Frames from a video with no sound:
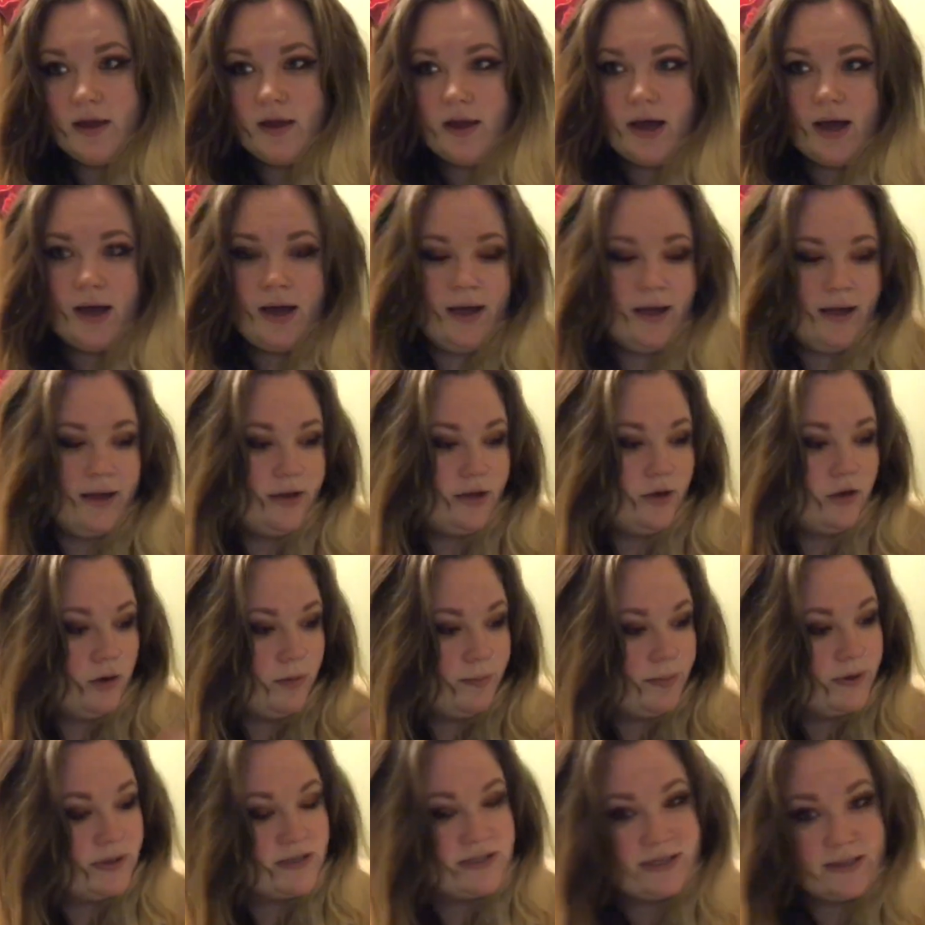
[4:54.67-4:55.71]
a
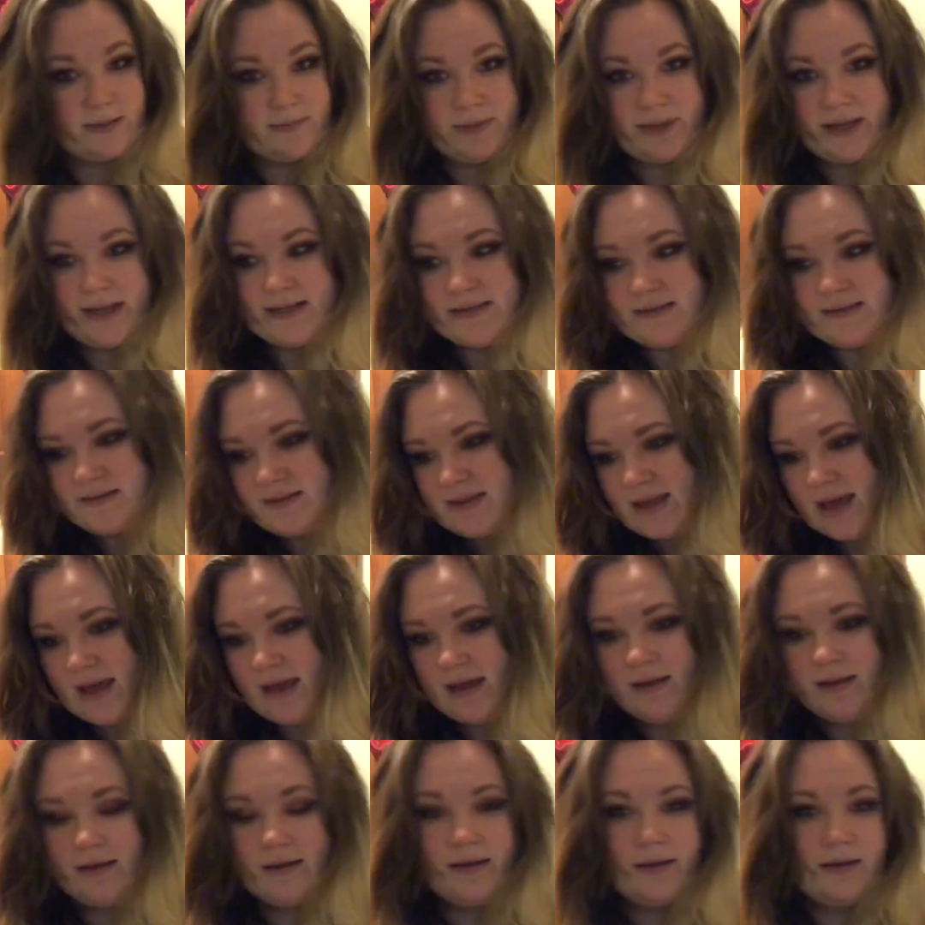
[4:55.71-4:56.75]
person, place,
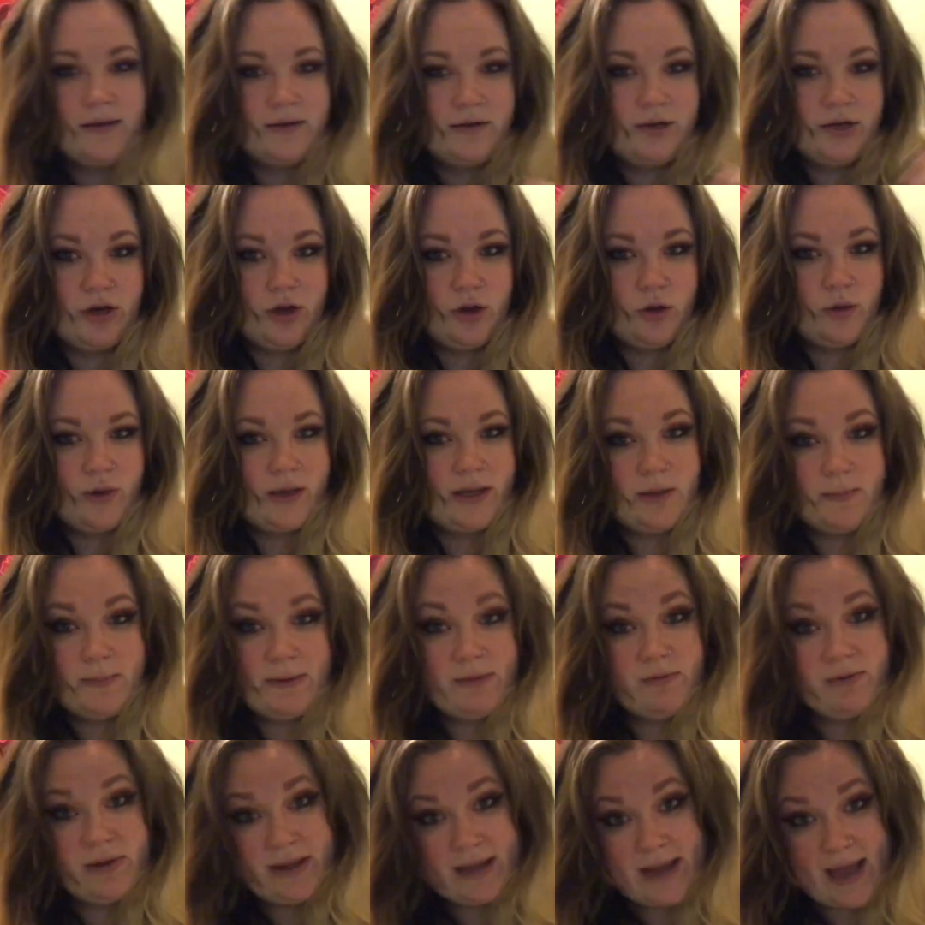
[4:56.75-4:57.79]
thing, it could
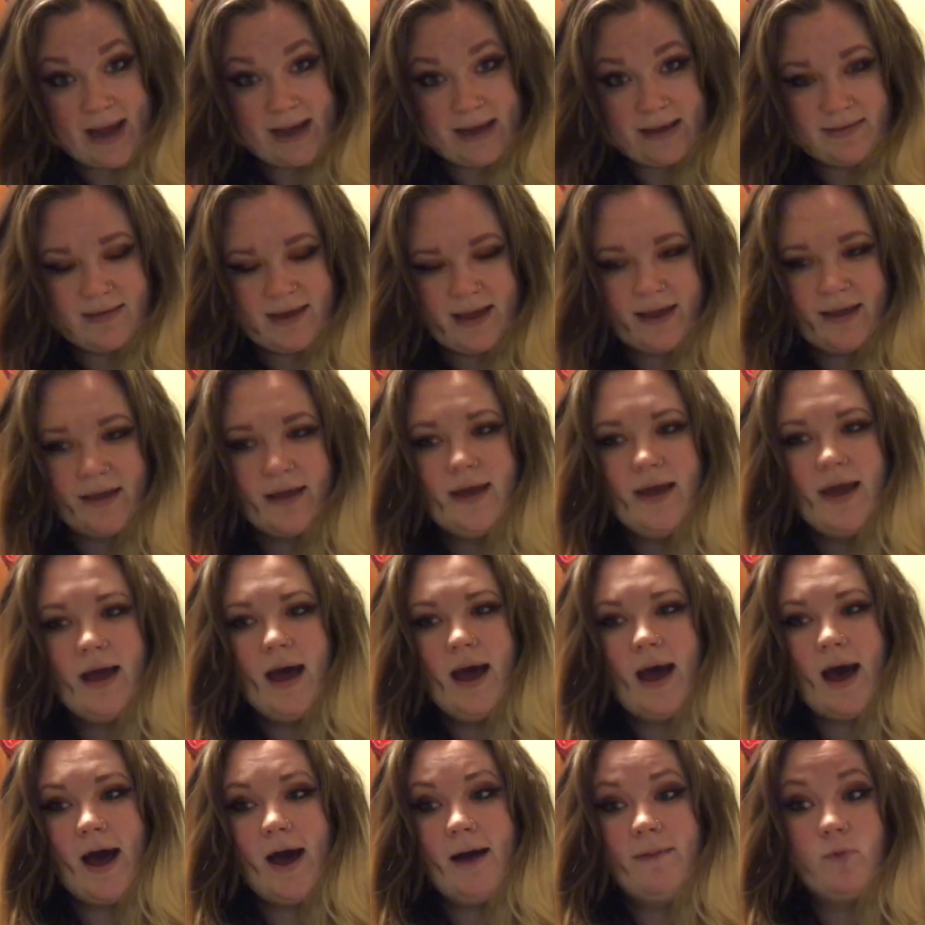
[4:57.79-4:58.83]
be really anything,
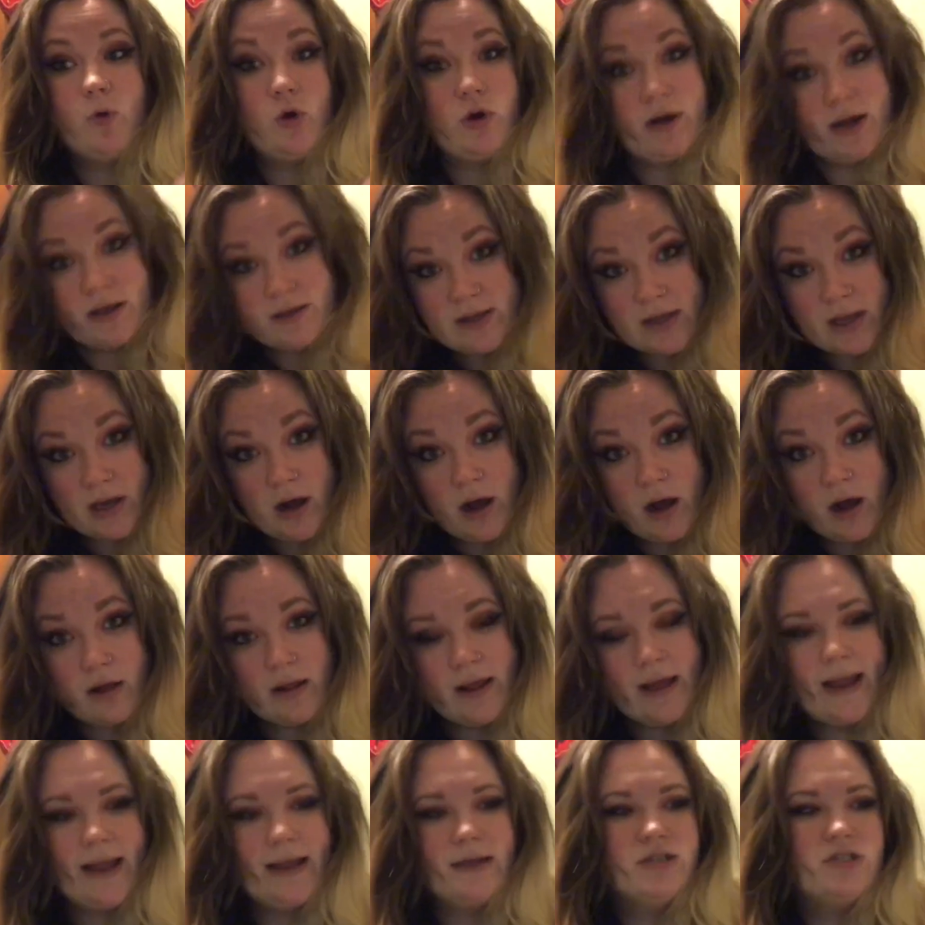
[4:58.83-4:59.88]
or nothing at
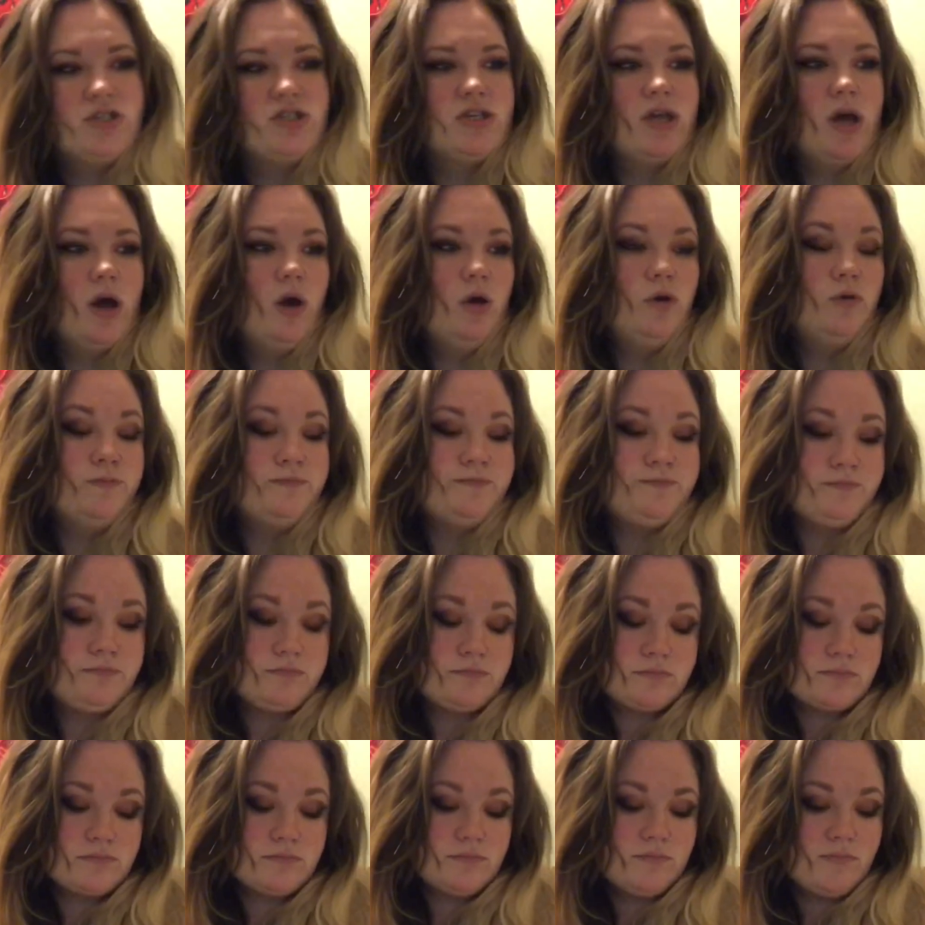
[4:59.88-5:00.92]
all. And so
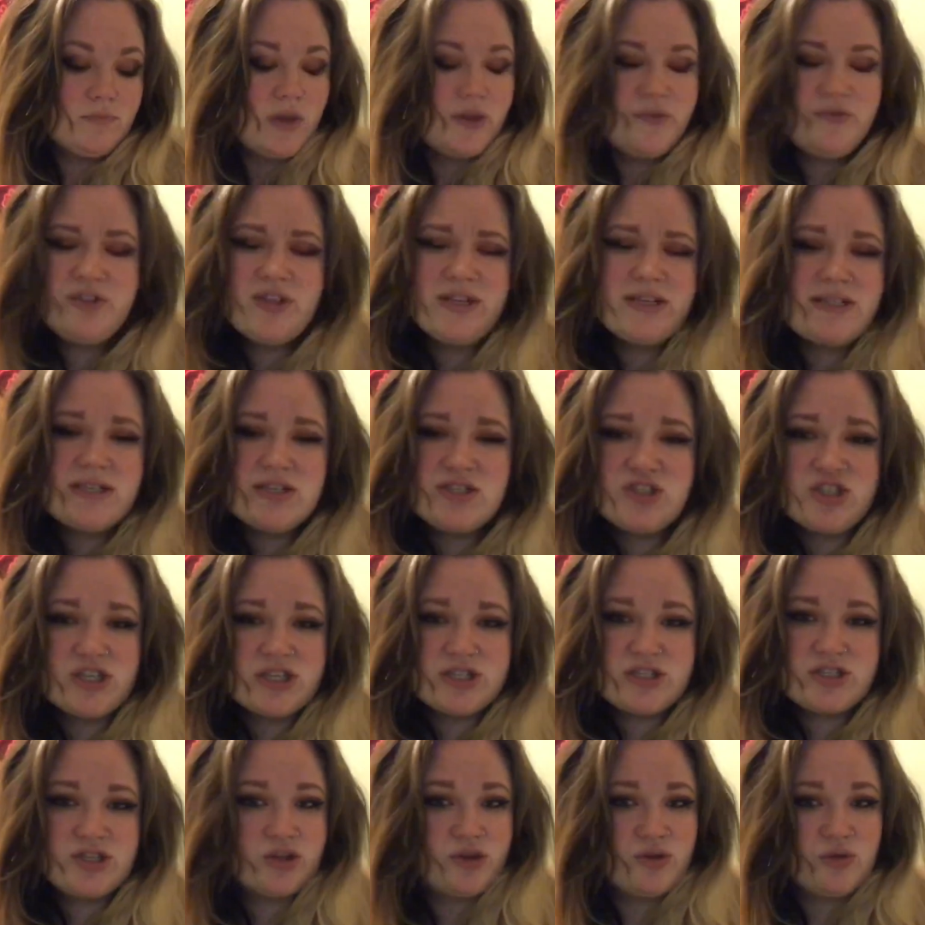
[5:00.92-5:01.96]
this is
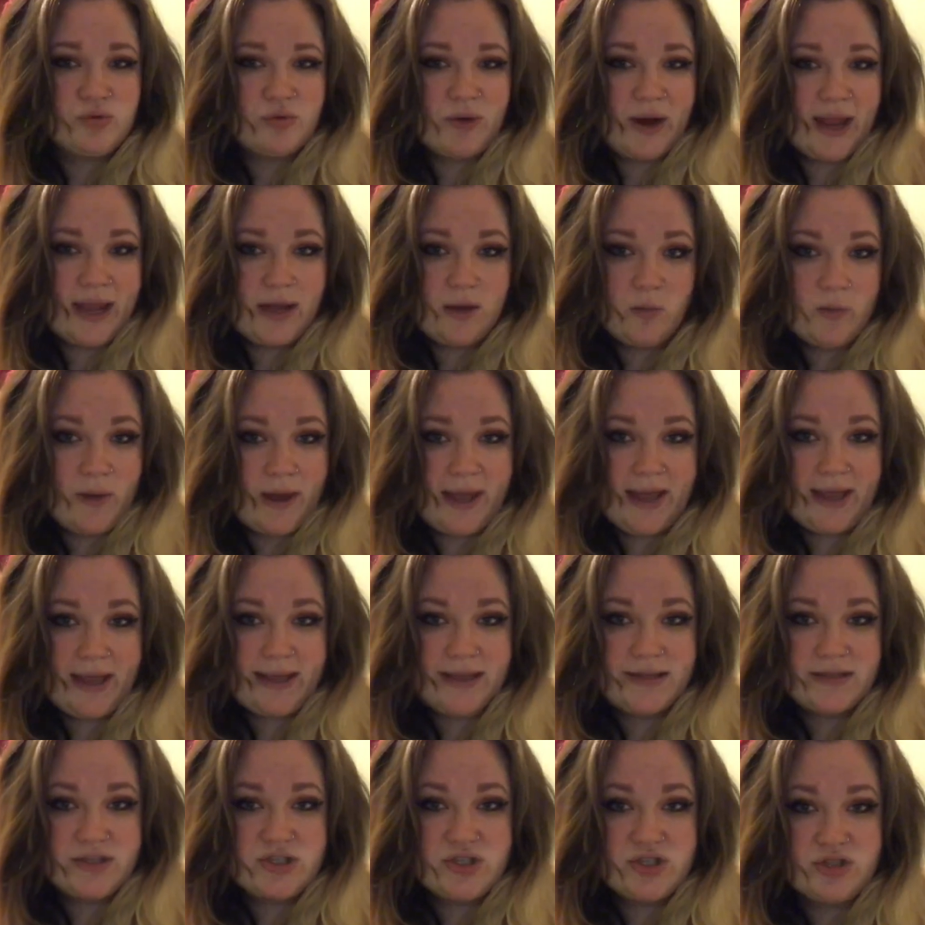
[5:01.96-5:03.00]
just a great
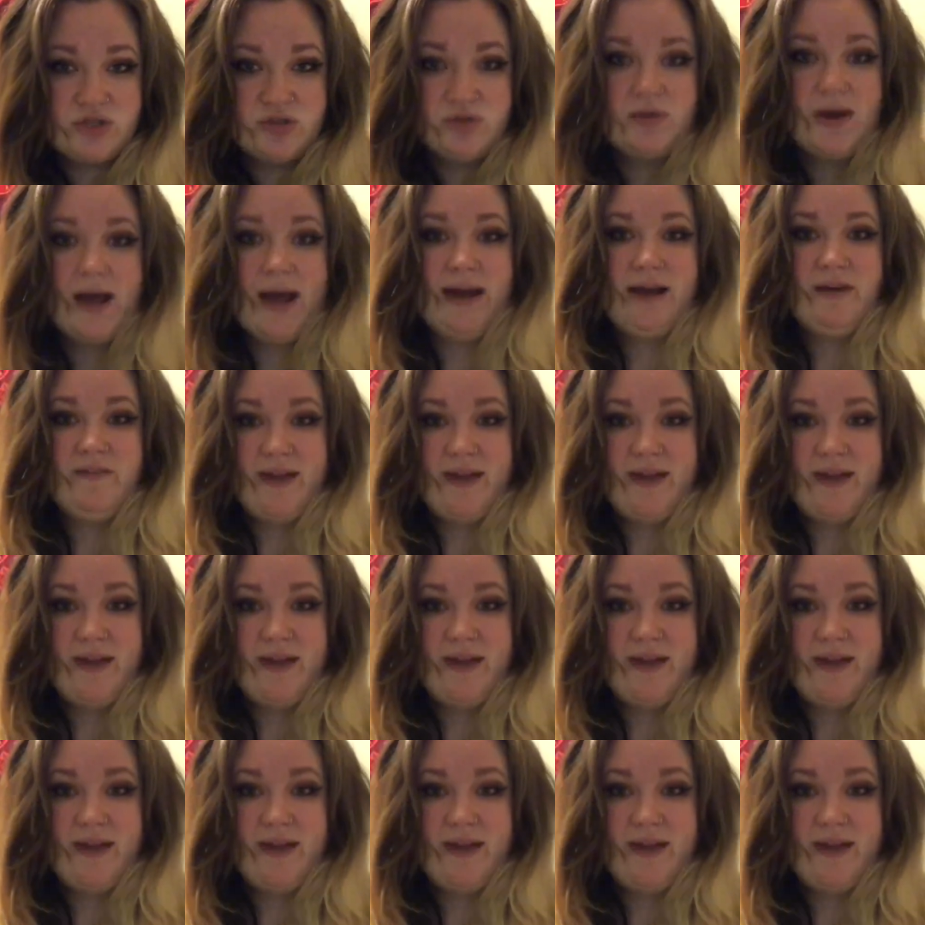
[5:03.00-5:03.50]
way to kind of